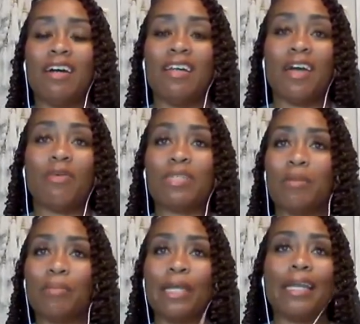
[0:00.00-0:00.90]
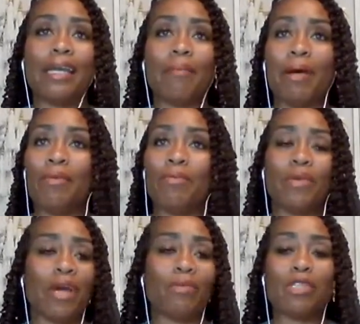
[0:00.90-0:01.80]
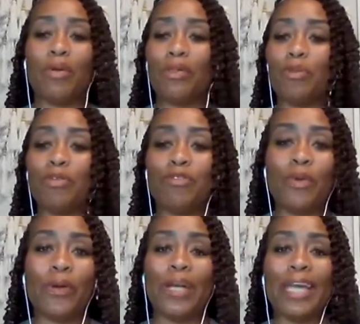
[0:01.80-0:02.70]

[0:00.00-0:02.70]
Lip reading: And I was complaining about what I was going through before.